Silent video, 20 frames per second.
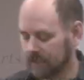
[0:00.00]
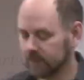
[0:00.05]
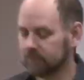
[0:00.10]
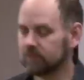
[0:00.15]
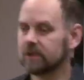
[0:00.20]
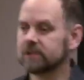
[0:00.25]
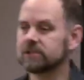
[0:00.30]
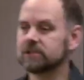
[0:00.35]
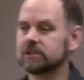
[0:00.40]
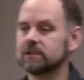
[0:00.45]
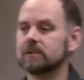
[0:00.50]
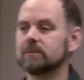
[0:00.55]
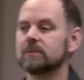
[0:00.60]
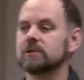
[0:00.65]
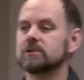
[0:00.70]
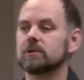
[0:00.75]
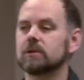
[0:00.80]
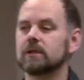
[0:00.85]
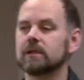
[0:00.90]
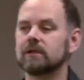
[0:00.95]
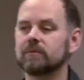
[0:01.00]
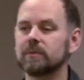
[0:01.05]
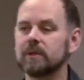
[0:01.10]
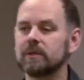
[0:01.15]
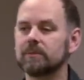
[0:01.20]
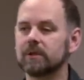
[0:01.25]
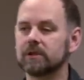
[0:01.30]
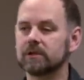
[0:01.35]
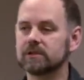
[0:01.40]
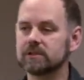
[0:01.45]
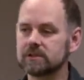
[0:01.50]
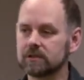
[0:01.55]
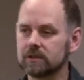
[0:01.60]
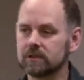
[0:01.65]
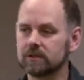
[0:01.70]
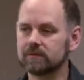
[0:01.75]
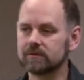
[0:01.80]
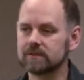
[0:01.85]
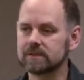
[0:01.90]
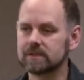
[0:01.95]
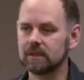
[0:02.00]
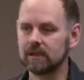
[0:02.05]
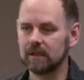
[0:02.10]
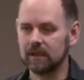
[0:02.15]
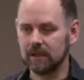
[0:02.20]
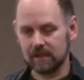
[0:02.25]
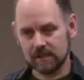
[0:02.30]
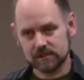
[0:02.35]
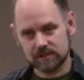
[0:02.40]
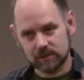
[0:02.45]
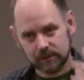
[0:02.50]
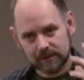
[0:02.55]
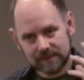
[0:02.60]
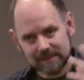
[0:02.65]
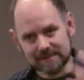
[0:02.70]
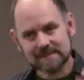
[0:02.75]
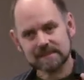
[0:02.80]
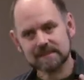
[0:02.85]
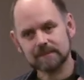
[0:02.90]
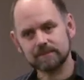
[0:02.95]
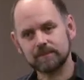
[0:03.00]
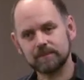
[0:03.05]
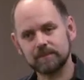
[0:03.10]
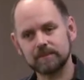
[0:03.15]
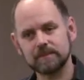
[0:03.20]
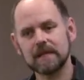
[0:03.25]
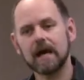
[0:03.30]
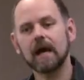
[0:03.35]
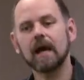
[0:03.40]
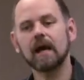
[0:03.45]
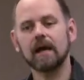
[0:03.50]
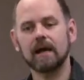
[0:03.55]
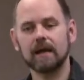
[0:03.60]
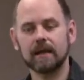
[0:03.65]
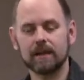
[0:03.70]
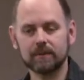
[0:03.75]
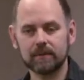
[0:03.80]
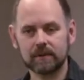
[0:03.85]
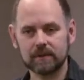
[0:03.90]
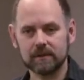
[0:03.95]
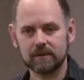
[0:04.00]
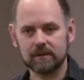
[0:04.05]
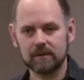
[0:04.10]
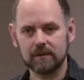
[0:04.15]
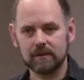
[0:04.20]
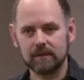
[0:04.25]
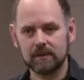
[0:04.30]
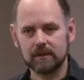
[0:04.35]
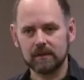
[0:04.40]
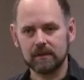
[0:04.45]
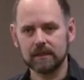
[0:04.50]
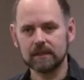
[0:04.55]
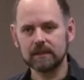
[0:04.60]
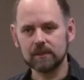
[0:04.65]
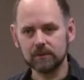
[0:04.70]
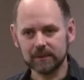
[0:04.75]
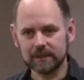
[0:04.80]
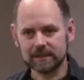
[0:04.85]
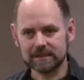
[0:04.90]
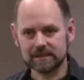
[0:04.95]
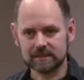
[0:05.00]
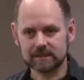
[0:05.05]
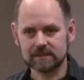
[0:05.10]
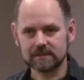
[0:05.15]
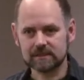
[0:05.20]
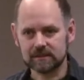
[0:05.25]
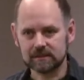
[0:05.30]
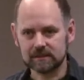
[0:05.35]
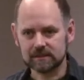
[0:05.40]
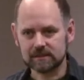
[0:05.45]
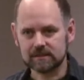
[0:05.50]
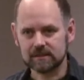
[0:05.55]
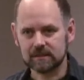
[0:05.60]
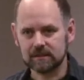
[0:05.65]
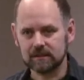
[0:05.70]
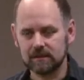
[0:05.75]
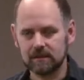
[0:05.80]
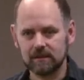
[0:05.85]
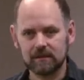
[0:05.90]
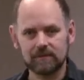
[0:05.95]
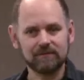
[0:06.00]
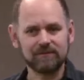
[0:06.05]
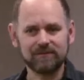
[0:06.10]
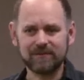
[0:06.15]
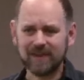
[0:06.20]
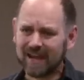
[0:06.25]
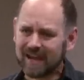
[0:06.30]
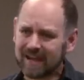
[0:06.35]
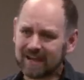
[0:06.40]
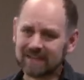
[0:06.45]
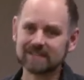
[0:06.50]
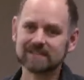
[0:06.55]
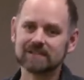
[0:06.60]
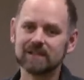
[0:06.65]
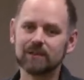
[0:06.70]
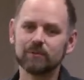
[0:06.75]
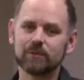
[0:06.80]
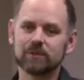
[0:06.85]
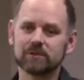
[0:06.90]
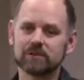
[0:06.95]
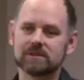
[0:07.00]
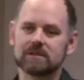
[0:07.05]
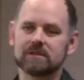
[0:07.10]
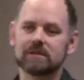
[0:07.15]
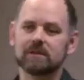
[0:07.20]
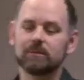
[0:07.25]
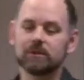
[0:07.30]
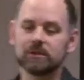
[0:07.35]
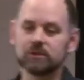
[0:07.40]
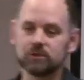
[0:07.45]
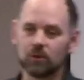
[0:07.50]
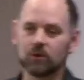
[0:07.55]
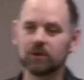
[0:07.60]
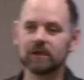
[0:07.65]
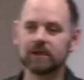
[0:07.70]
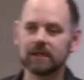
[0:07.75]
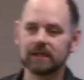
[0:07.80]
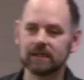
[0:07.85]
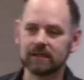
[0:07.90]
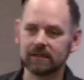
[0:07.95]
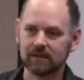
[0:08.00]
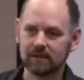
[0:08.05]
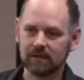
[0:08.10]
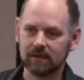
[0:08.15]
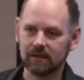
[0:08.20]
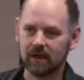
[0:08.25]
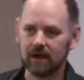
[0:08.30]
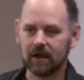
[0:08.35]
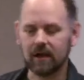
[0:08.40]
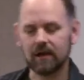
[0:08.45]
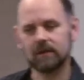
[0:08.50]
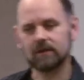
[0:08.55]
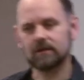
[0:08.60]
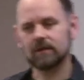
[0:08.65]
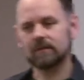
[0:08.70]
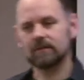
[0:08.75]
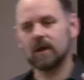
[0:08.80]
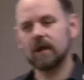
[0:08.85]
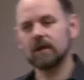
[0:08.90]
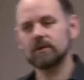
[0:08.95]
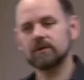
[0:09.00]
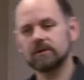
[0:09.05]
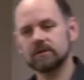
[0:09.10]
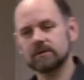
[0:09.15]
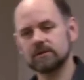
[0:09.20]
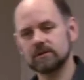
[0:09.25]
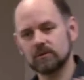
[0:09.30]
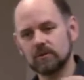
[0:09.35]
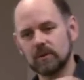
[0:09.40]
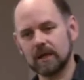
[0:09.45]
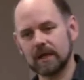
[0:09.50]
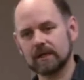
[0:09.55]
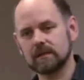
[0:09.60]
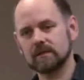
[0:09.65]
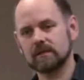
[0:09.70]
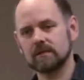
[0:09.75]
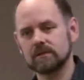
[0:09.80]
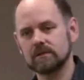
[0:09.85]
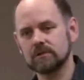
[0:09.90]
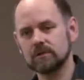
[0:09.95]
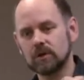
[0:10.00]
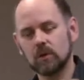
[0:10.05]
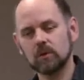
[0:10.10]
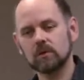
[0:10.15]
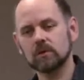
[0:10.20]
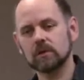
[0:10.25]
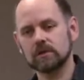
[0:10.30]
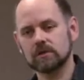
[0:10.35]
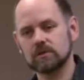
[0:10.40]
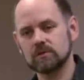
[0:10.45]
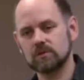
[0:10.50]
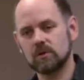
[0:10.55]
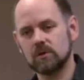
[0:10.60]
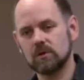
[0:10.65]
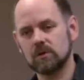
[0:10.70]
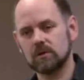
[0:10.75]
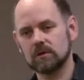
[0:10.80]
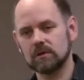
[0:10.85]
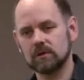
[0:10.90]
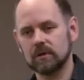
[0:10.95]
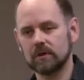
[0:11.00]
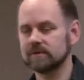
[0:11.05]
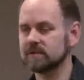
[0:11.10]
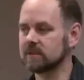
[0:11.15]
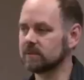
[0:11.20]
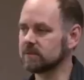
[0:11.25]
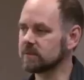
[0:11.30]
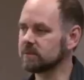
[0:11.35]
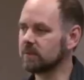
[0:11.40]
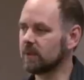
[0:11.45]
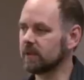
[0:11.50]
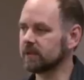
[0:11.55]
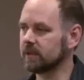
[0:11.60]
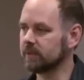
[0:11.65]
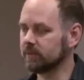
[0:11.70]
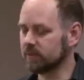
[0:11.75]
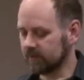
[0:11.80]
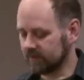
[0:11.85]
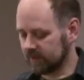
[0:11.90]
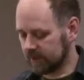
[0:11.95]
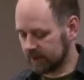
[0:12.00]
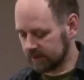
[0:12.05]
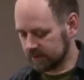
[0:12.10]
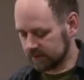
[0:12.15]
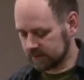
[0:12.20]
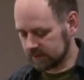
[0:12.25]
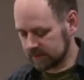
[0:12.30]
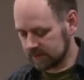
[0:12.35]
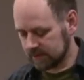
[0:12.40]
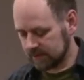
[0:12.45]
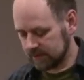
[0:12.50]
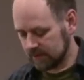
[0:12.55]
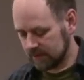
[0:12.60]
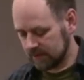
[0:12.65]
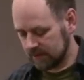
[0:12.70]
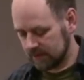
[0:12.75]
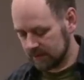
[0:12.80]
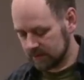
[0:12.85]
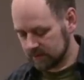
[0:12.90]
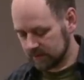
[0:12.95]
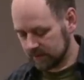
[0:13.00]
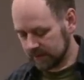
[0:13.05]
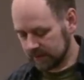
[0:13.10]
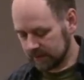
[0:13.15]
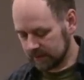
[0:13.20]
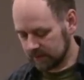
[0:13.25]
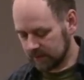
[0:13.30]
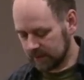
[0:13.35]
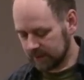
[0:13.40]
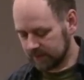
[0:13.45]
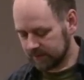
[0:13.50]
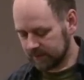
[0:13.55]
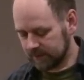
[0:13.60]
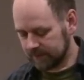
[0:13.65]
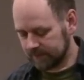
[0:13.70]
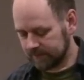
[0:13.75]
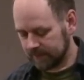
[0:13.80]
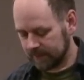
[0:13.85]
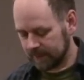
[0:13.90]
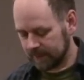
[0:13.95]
In Russia, the majority of people are serfs. So in this time in human existence, vast numbers, the majority, are under the direct, total control of some small number of others. It's really incredible.